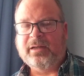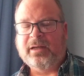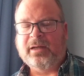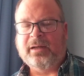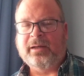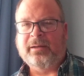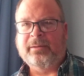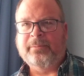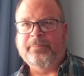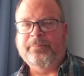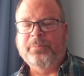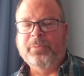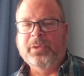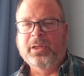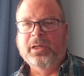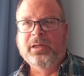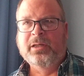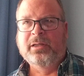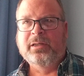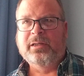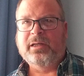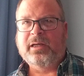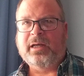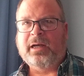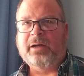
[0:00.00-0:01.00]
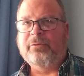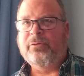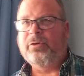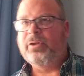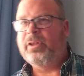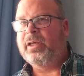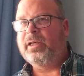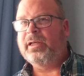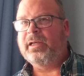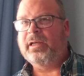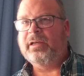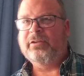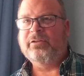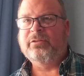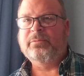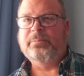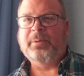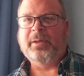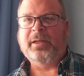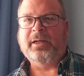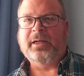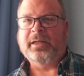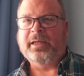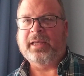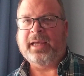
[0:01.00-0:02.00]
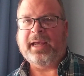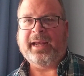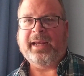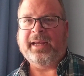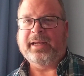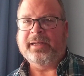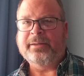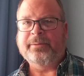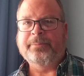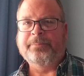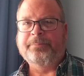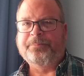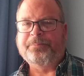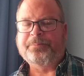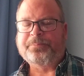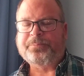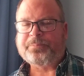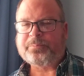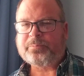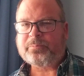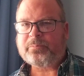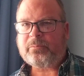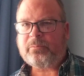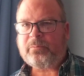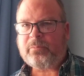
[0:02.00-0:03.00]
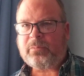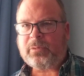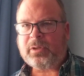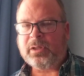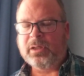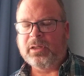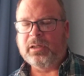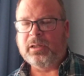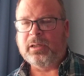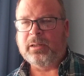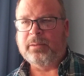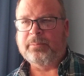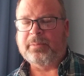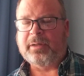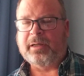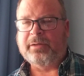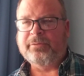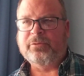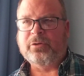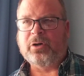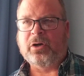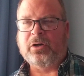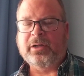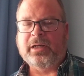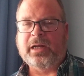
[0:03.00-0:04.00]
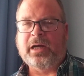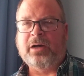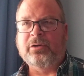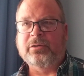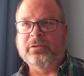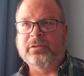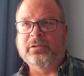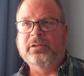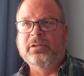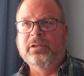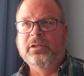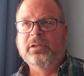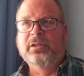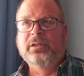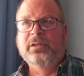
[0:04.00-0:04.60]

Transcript: Um, everything has been a gain. Um, I've gone out,